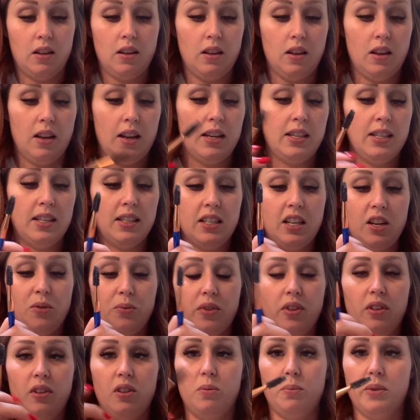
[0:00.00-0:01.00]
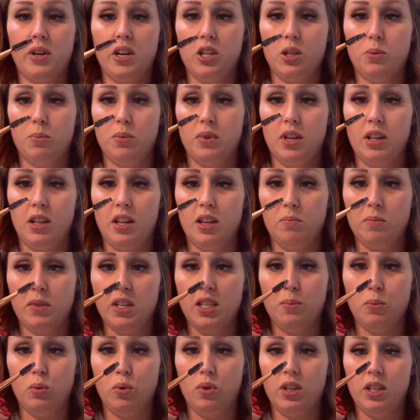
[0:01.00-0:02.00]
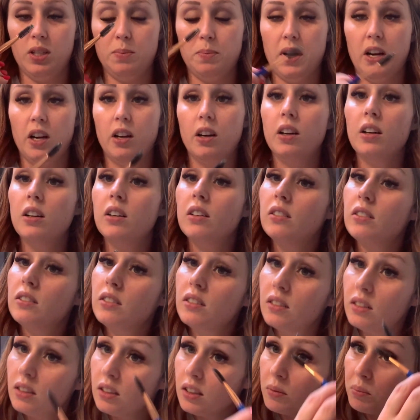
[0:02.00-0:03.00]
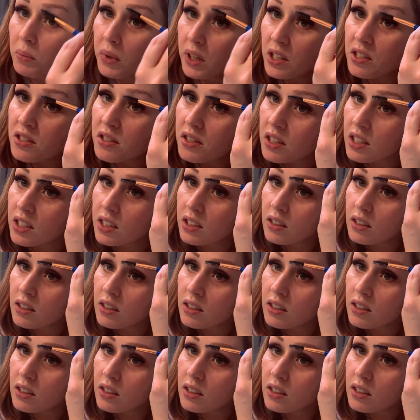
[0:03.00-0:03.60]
It does come with a little brush, but I like my spoolies better, personally.